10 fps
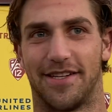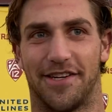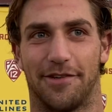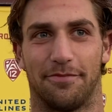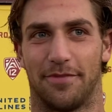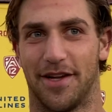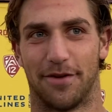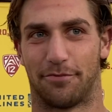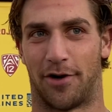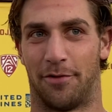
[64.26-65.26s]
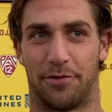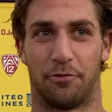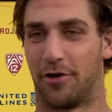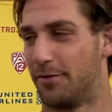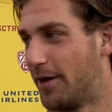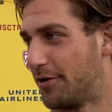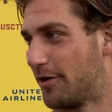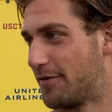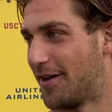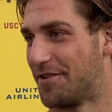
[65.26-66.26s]
You know, probably one of the better,
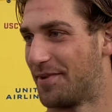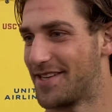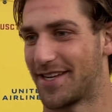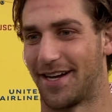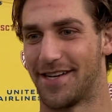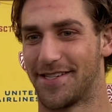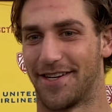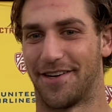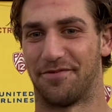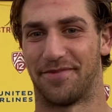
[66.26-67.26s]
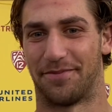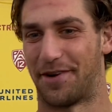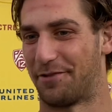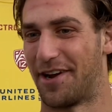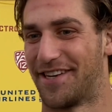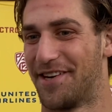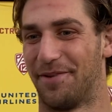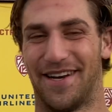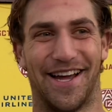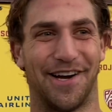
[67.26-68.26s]
if not the best guys. I'm not ranking him
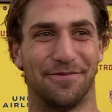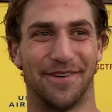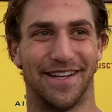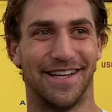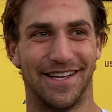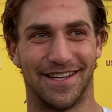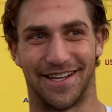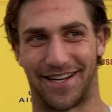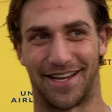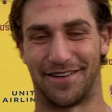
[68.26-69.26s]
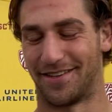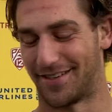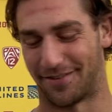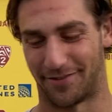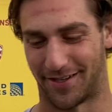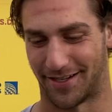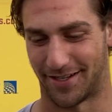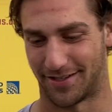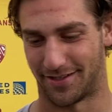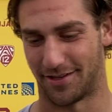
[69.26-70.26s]
right now, but again, definitely, you
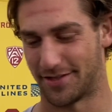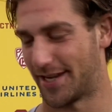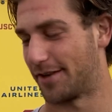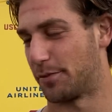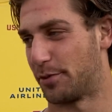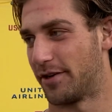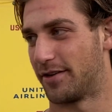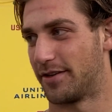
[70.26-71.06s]
know, he's a heck of a player.